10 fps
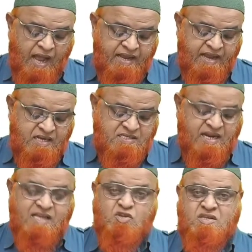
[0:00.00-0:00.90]
again
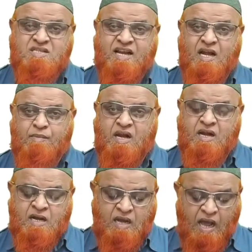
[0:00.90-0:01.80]
strikes on the second
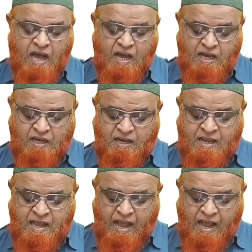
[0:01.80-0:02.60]
mirror at R,